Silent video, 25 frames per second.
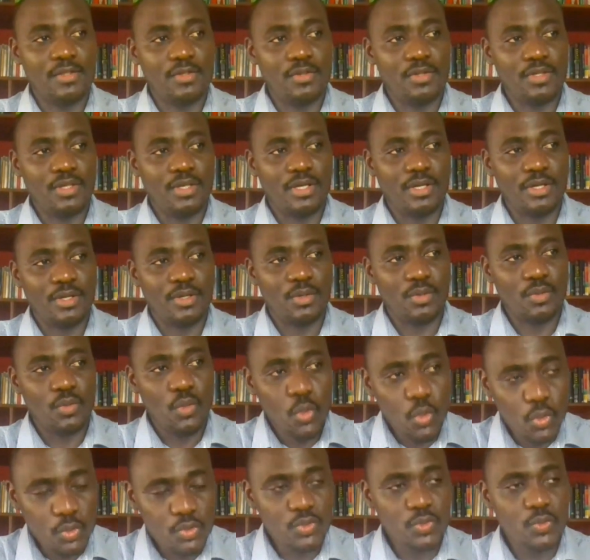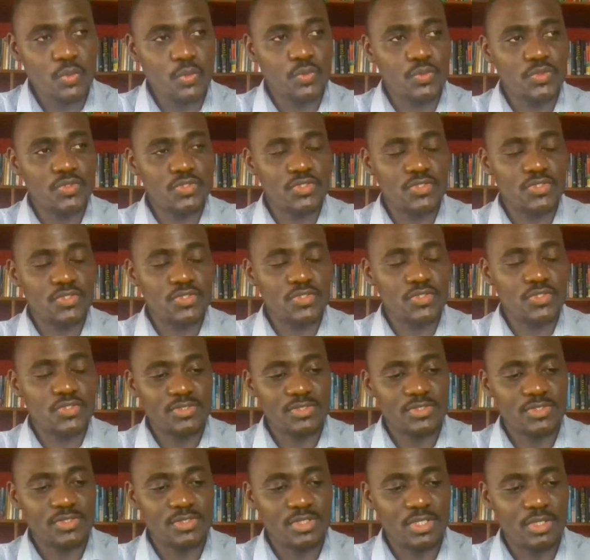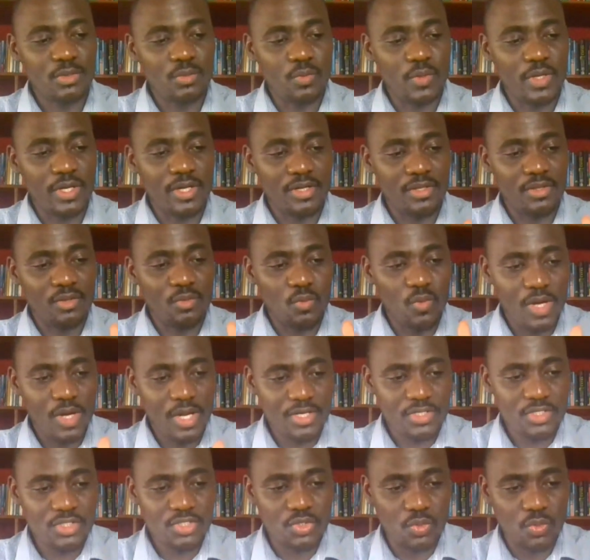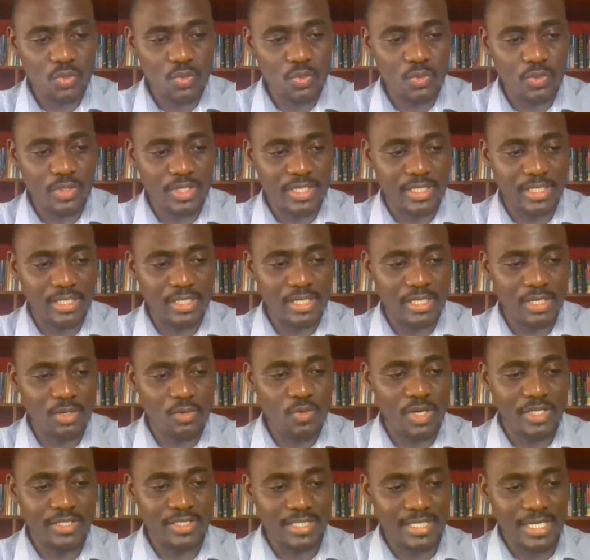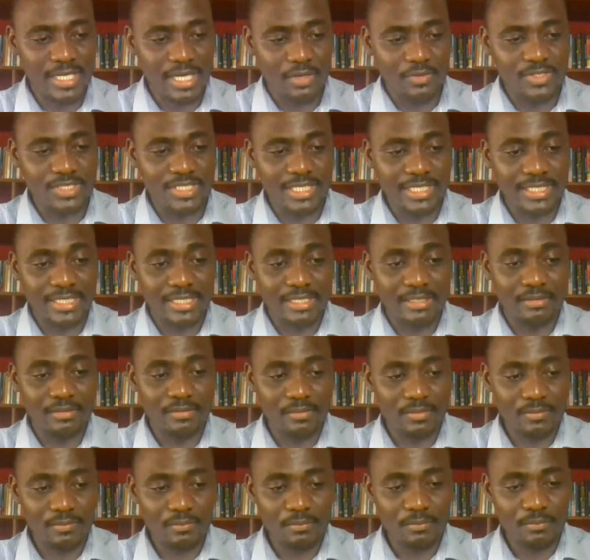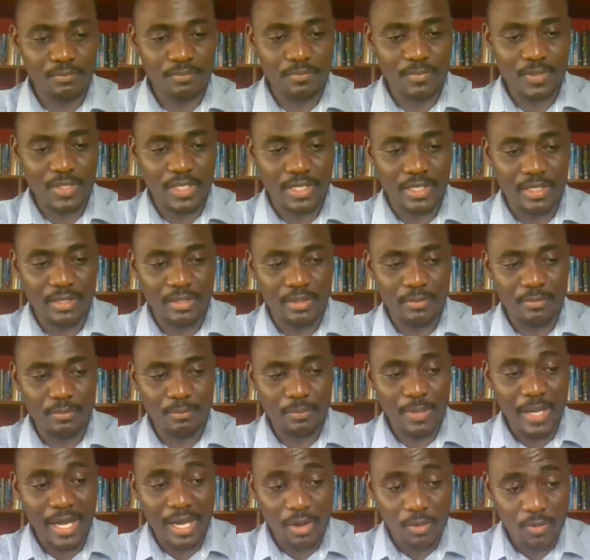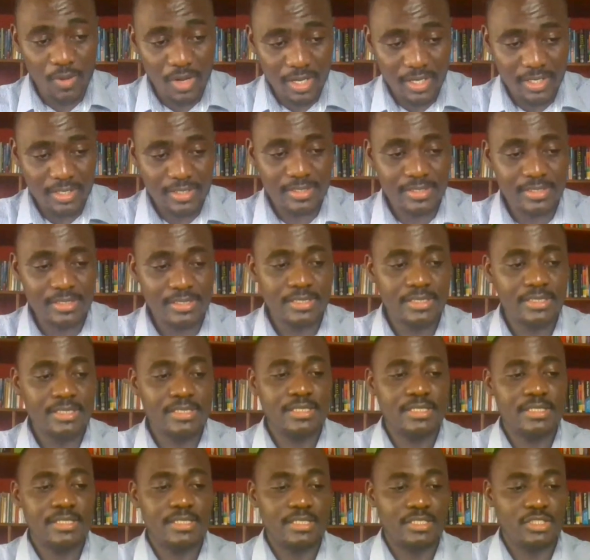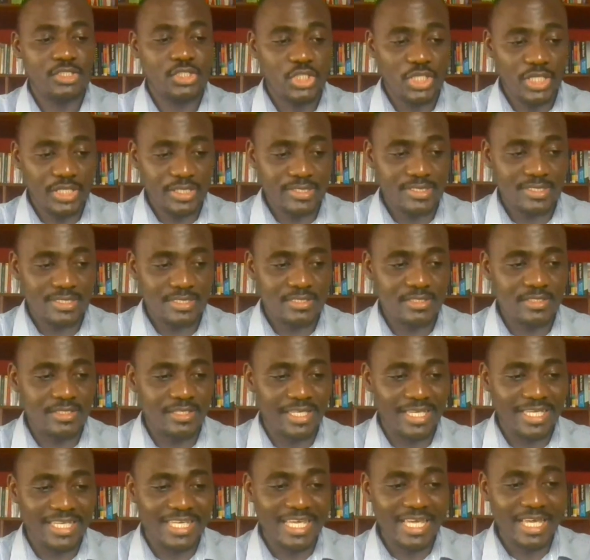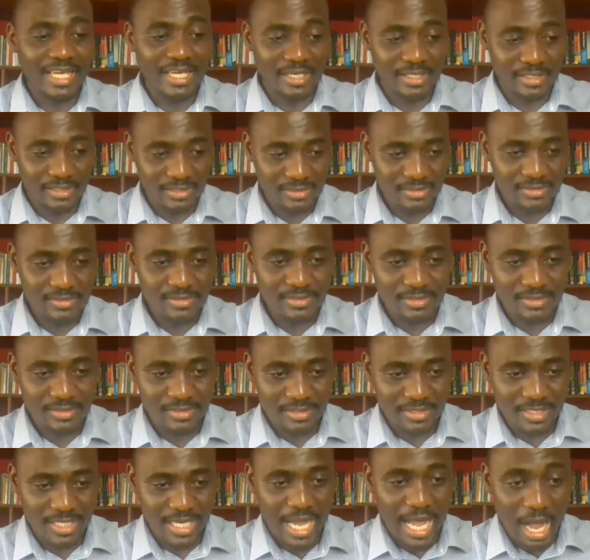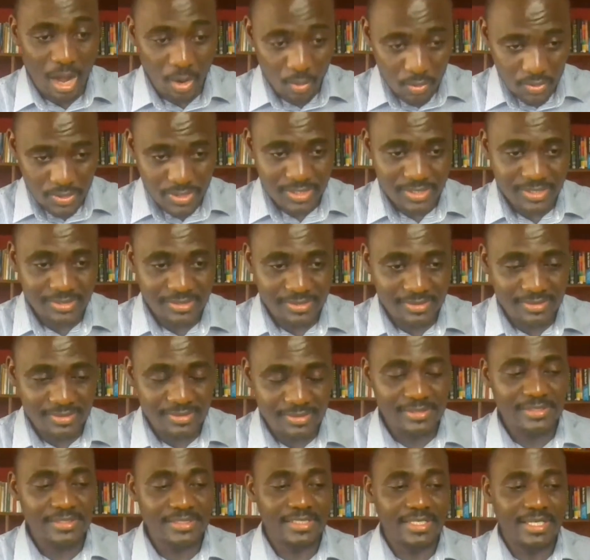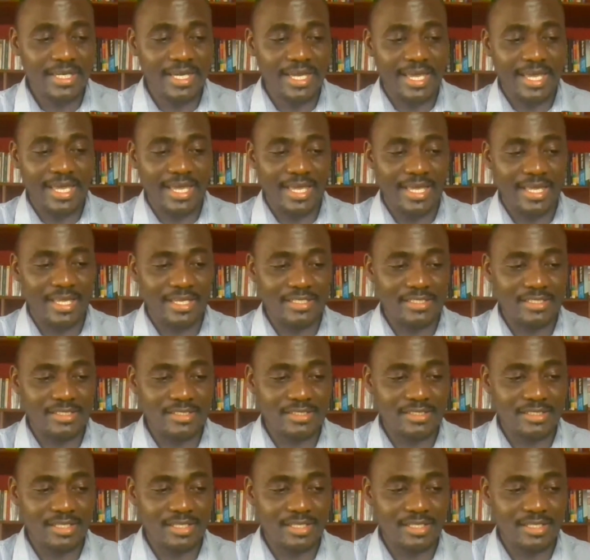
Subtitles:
Hutus were the ones who had now taken power, chased the king out, and